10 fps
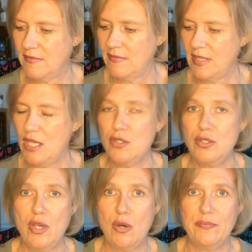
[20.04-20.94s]

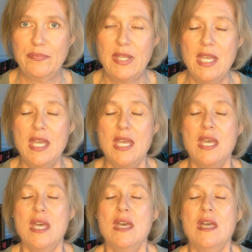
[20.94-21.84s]
So,
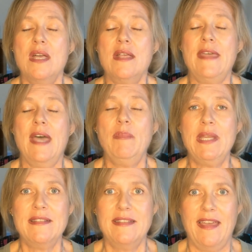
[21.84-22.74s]
that being
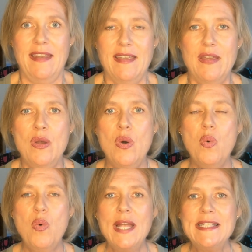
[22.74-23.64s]
said,
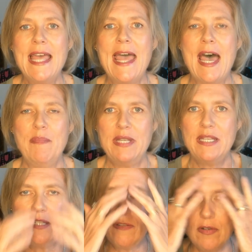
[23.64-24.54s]
what's happened
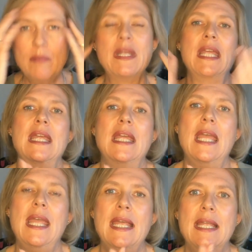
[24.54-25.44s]
for me
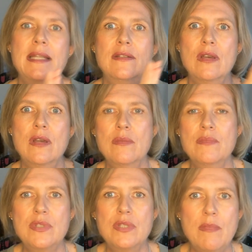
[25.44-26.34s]
and
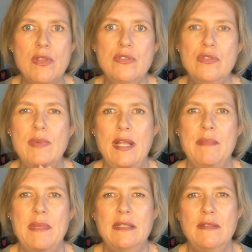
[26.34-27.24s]
some of those around me
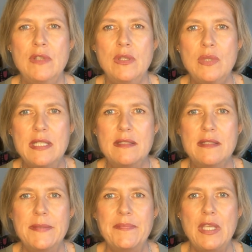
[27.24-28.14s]
is I've noticed,
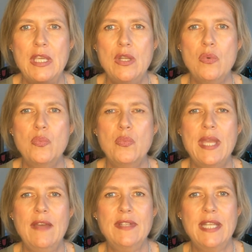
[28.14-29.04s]
you know, we
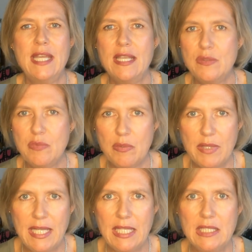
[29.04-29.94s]
have days where we
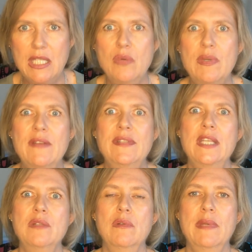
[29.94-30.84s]
get low, we have days
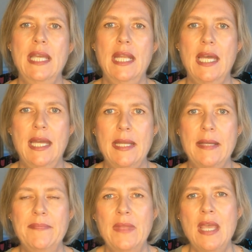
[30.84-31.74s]
where we get high.
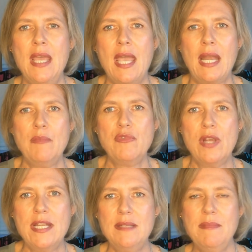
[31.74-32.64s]
And I'm trying
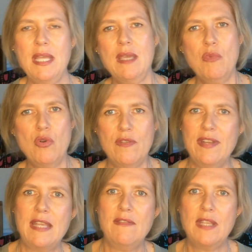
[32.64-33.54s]
to make it more of an
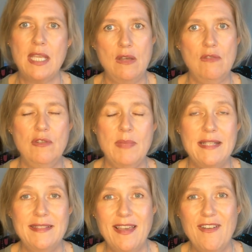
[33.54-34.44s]
even keel for
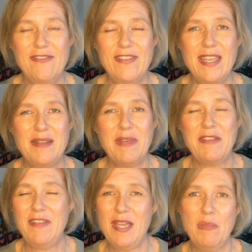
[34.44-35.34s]
myself and my
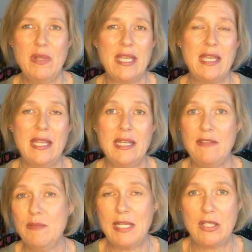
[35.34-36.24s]
family and even
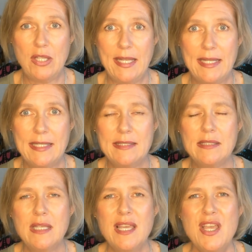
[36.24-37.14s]
my clients.
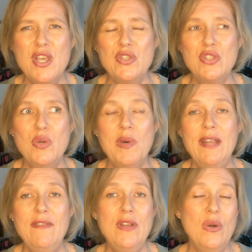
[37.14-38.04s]
So what I've
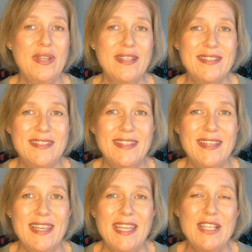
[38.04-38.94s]
noticed
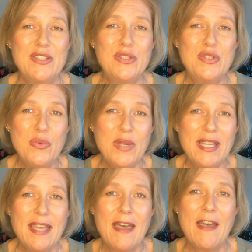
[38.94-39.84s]
is doing
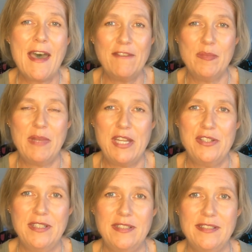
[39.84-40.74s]

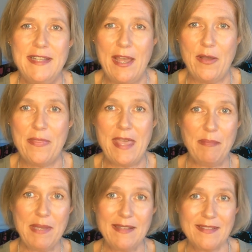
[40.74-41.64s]
affirmations. Now, that
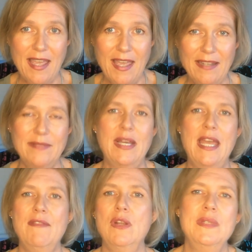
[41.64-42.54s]
being said, I
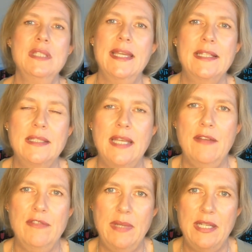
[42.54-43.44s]
haven't always liked
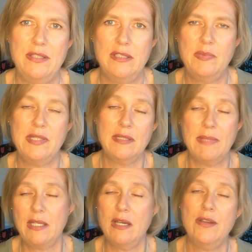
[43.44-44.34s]
affirmations because I'm like,
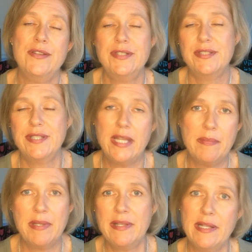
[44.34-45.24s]
oh, you just say them and
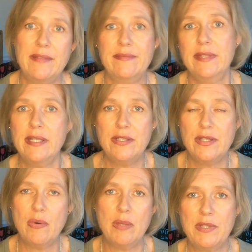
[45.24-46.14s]
like then you go
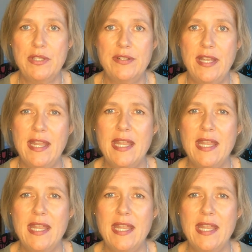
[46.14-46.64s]
on with your day.